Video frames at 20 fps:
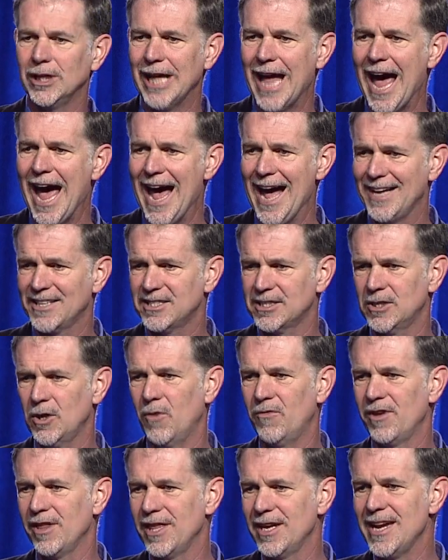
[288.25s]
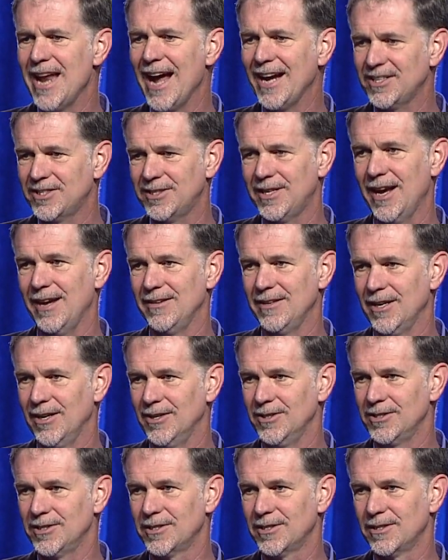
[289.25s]
last over the next 10
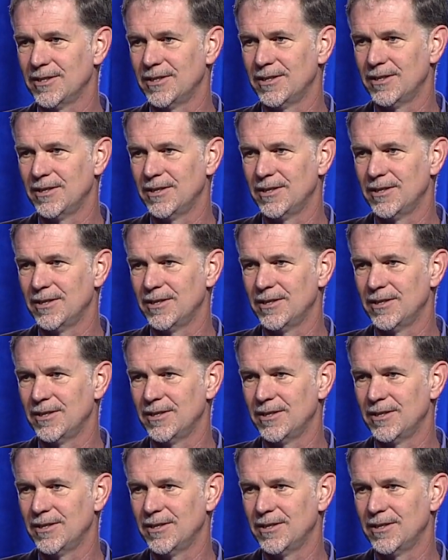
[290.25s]
years?